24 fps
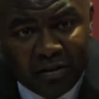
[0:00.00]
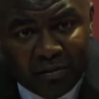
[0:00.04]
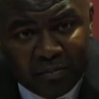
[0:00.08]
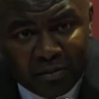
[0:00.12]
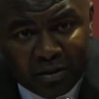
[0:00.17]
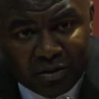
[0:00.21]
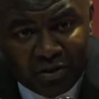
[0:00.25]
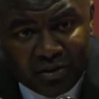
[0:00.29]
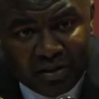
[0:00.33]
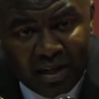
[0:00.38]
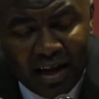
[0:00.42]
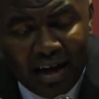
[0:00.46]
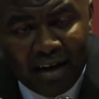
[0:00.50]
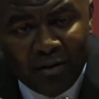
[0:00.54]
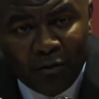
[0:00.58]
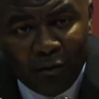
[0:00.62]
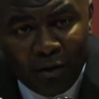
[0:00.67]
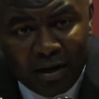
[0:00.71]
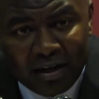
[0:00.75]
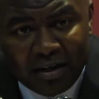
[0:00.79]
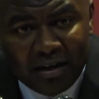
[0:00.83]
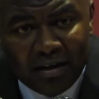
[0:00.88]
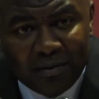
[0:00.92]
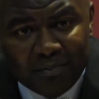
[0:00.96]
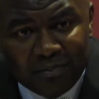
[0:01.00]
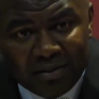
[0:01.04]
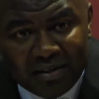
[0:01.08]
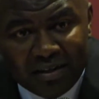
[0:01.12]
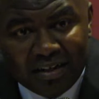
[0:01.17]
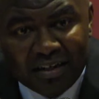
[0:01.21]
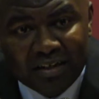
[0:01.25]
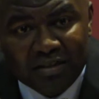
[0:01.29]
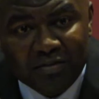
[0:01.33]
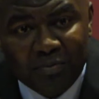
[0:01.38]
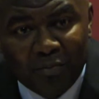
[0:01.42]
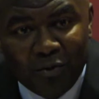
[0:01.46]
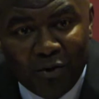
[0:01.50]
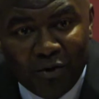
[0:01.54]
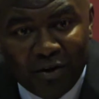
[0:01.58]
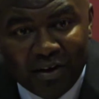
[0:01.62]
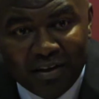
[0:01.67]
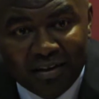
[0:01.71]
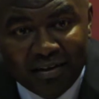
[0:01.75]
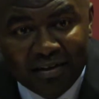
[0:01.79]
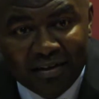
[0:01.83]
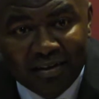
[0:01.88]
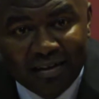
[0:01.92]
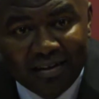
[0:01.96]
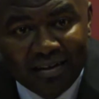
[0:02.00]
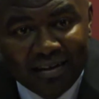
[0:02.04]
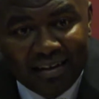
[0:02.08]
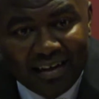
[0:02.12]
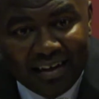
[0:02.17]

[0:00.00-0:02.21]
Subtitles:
But you got to wake up the next morning